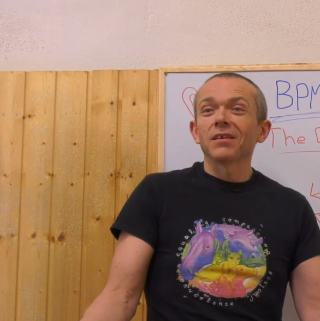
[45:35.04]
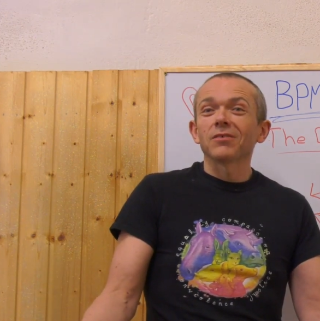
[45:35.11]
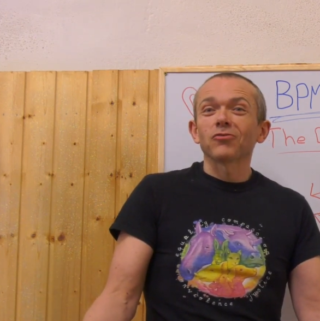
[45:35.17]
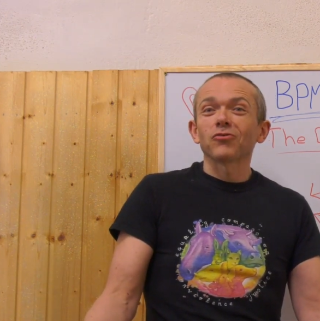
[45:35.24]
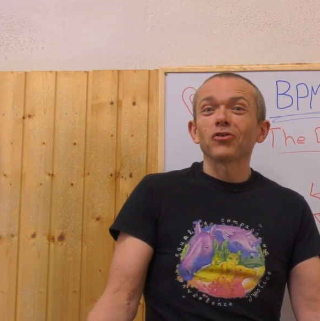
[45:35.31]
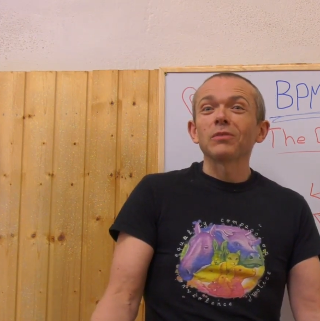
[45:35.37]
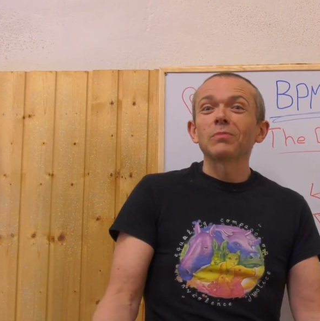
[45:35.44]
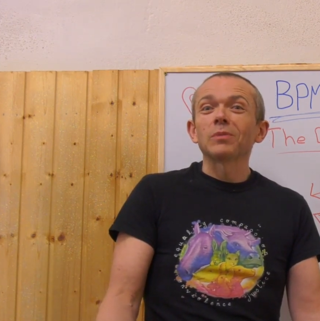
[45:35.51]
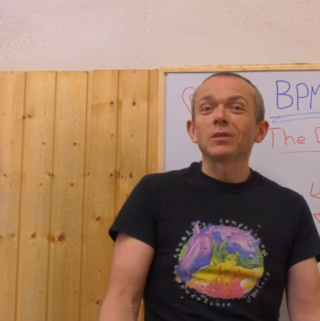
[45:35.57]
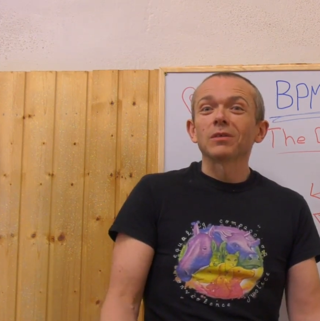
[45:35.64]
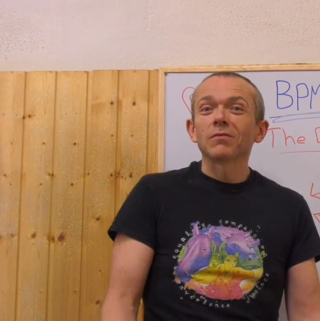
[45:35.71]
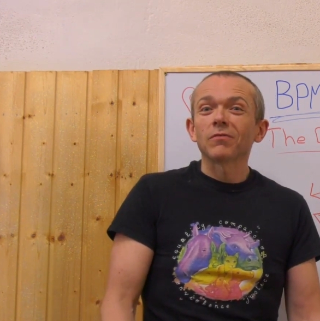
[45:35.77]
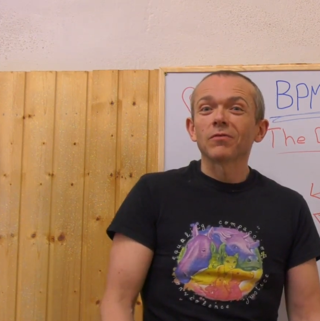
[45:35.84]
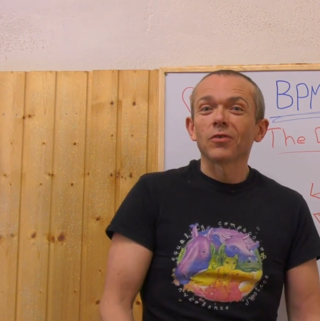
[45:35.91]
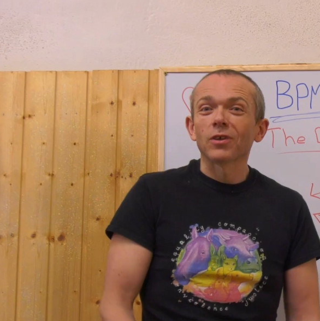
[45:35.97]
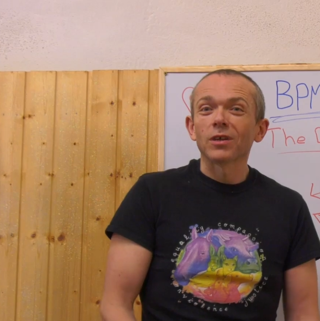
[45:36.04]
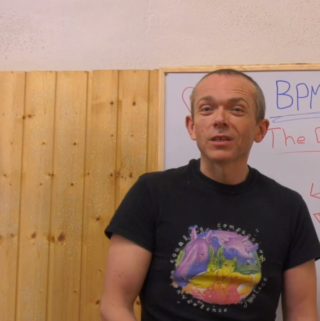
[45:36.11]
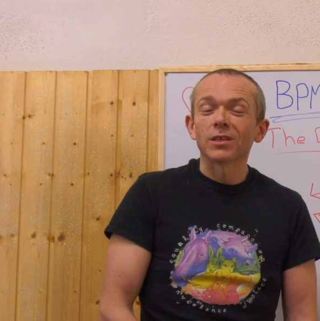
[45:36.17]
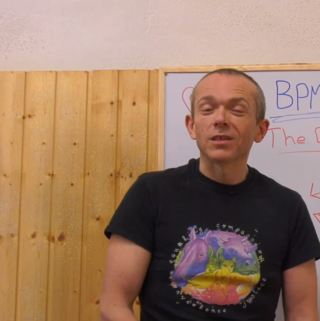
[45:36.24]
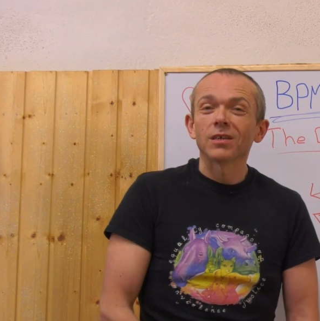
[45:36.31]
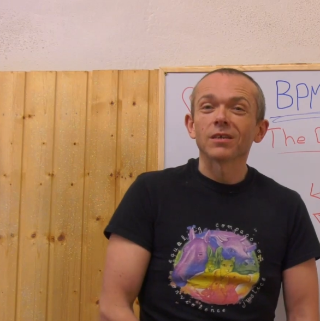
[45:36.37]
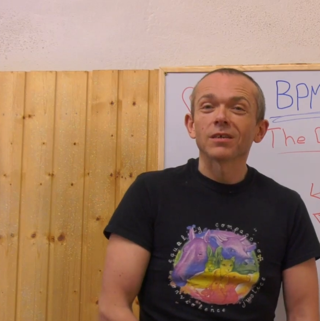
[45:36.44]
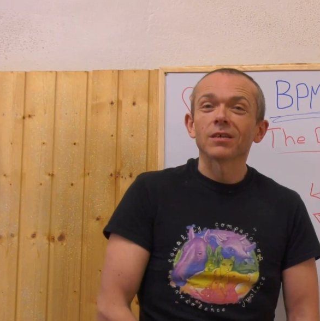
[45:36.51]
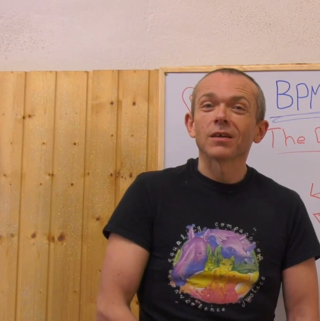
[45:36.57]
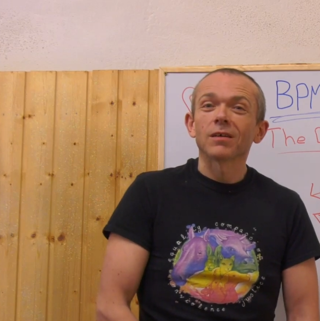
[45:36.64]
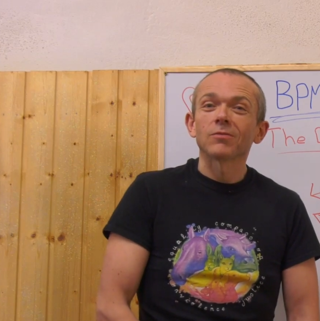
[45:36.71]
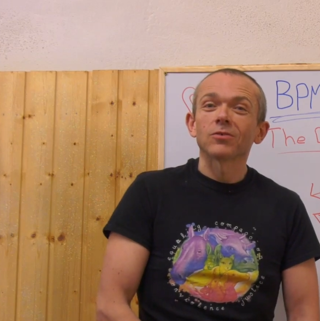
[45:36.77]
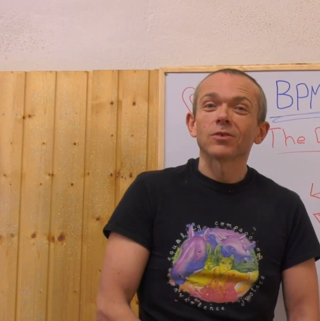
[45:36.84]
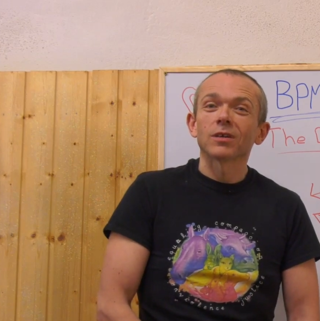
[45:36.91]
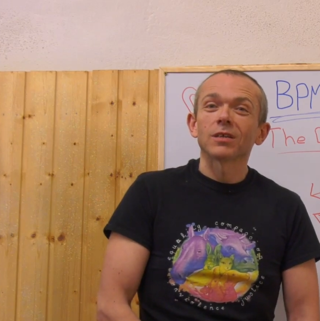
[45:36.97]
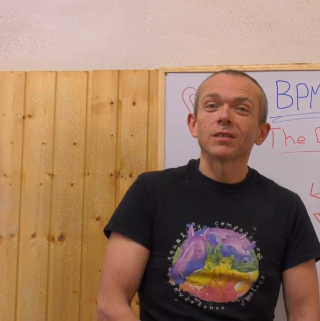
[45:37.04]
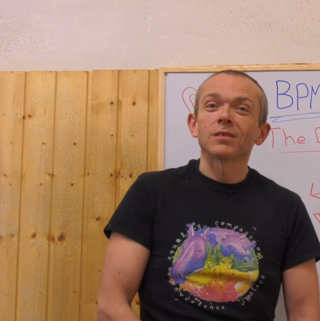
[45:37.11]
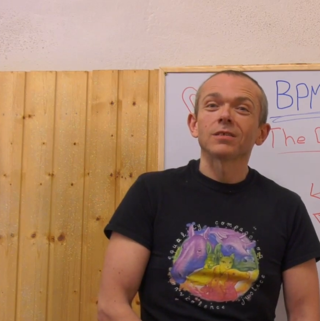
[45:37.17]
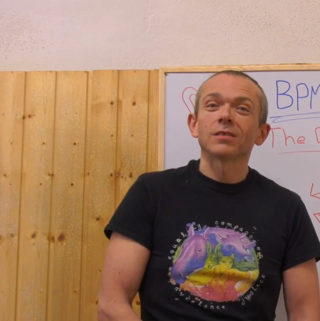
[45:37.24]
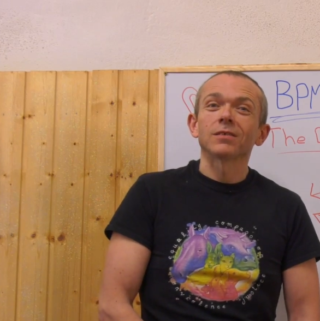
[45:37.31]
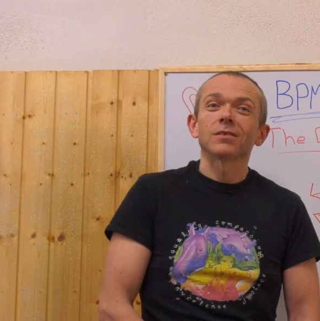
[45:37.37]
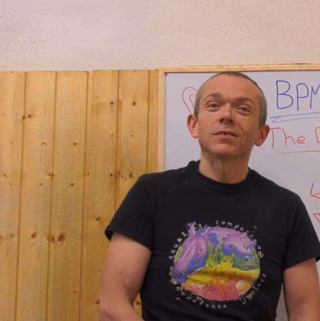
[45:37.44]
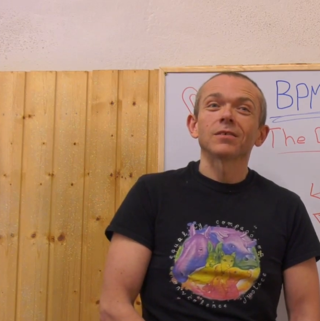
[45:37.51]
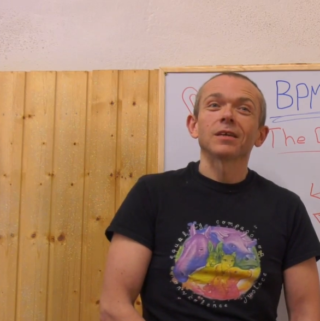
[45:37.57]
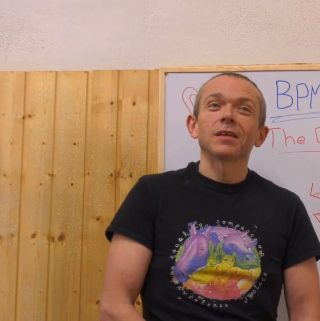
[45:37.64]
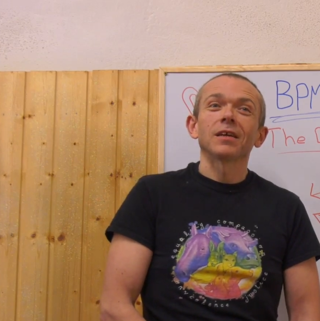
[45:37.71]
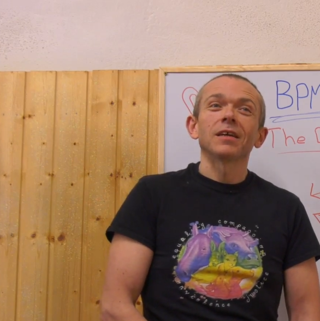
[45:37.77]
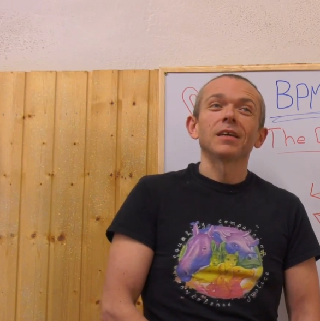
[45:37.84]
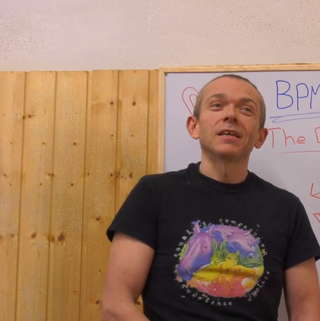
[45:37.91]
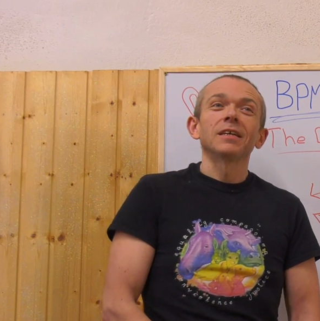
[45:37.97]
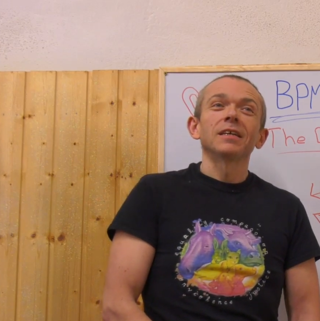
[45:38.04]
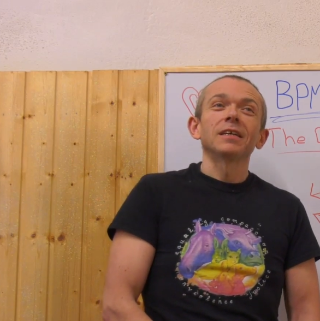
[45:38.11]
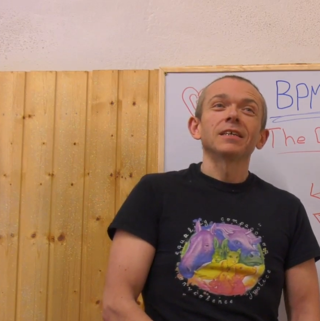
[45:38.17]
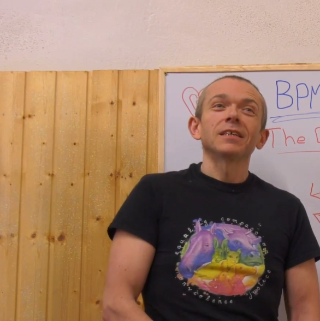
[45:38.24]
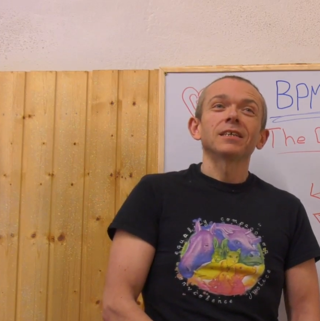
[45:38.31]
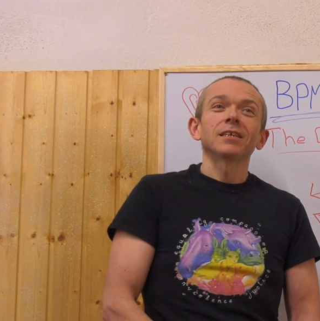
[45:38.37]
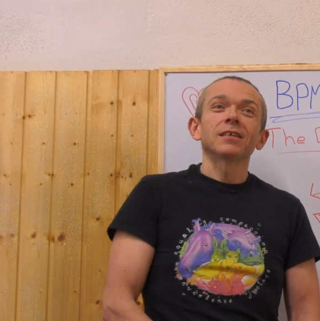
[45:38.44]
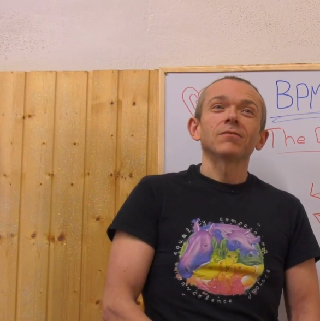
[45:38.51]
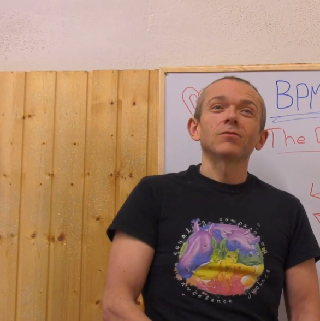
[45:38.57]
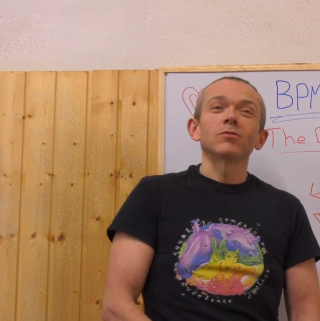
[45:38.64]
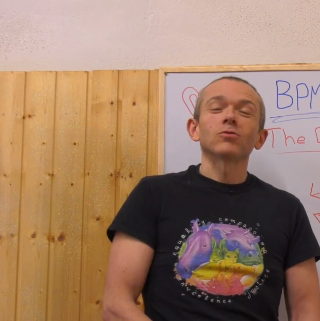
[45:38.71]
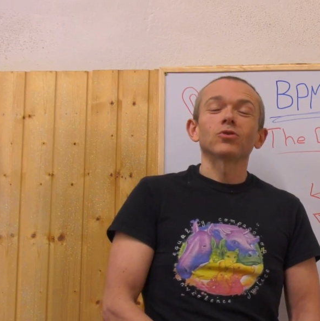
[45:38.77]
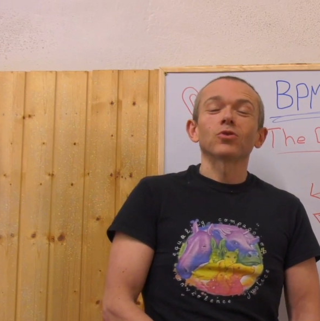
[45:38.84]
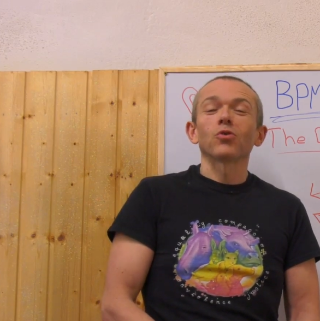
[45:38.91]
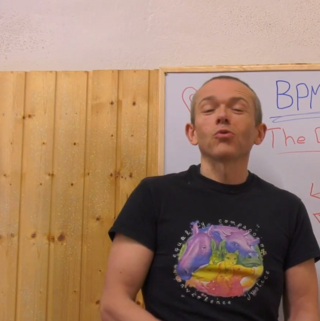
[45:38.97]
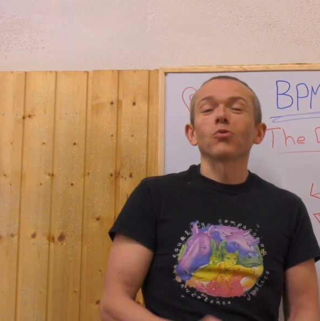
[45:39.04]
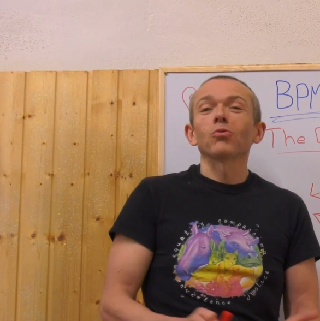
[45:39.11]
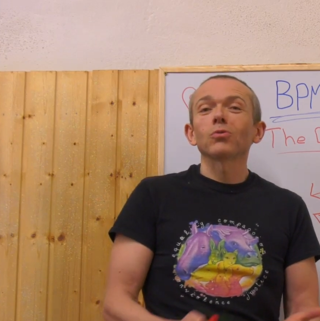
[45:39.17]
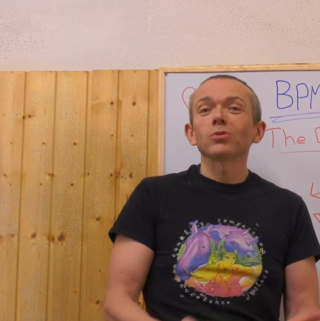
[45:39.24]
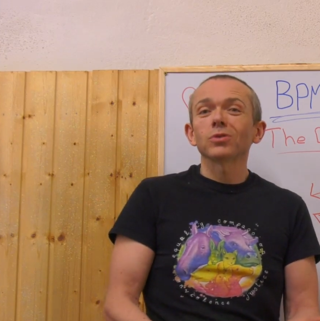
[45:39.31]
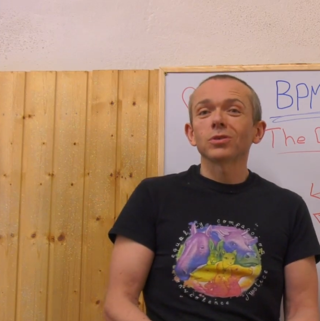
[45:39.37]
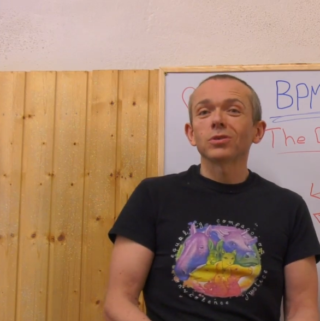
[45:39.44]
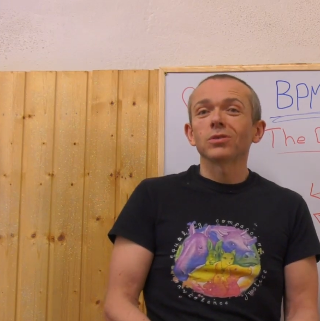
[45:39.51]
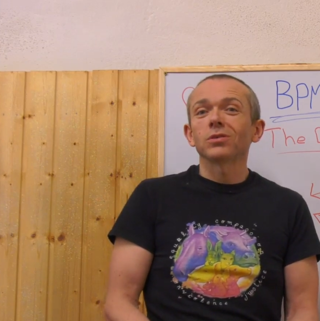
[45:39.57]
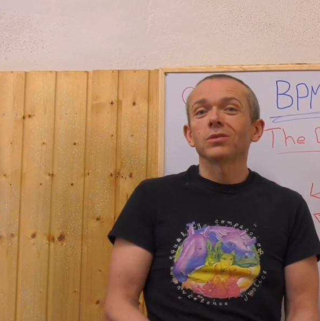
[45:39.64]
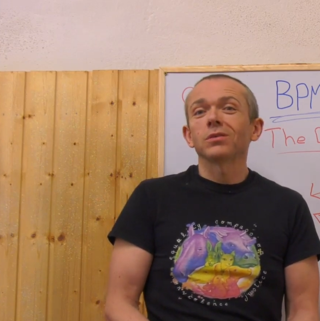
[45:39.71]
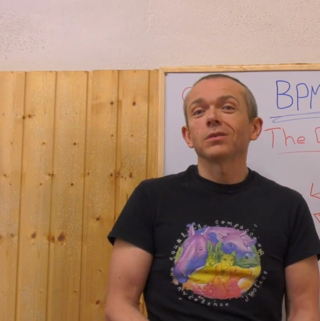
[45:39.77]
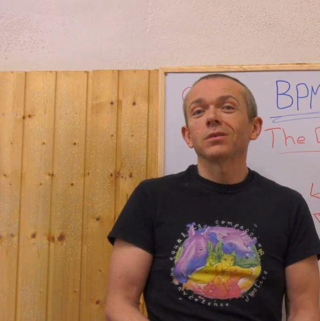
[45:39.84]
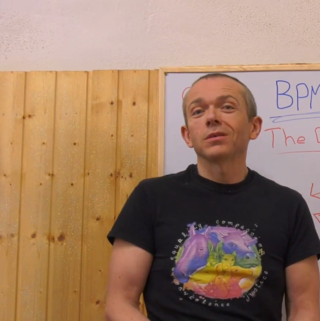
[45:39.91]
treatment for anything. I'm trying to give you tools